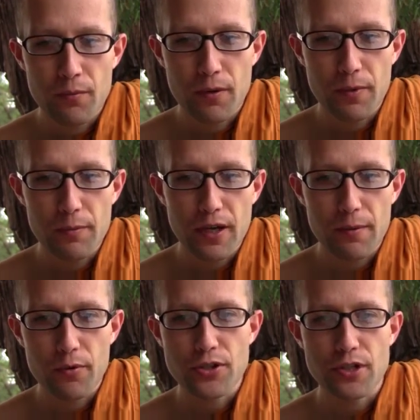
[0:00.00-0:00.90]
But people
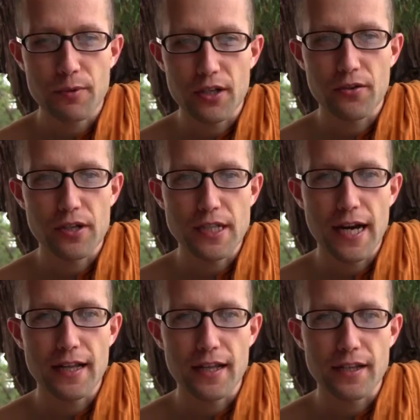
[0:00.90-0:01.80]
kept pushing me to go to
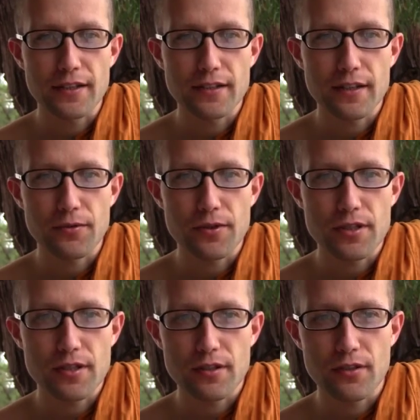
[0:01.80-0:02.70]
Thailand. There
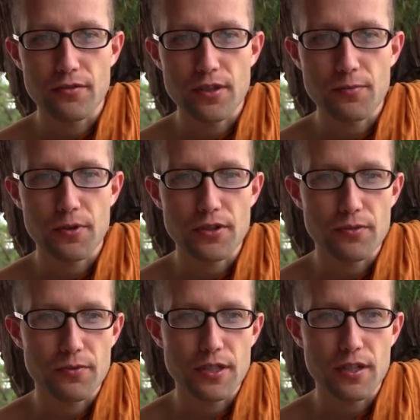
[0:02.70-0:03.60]
was, this
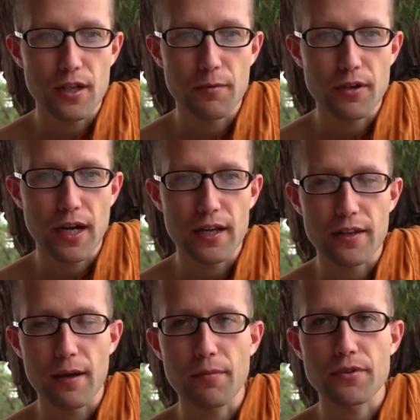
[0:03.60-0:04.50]
person would talk about
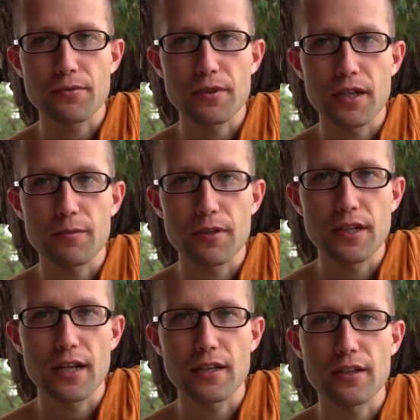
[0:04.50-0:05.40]
Thailand, that person would talk about
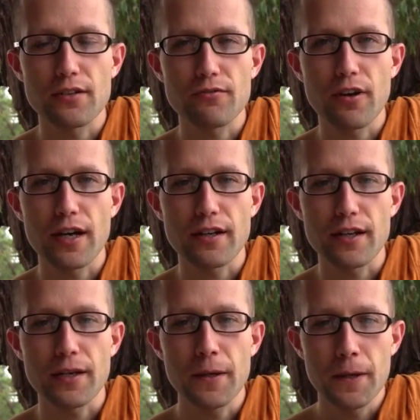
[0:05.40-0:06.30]
Thailand, until
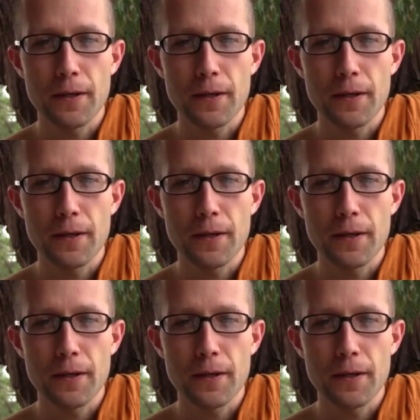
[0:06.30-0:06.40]
finally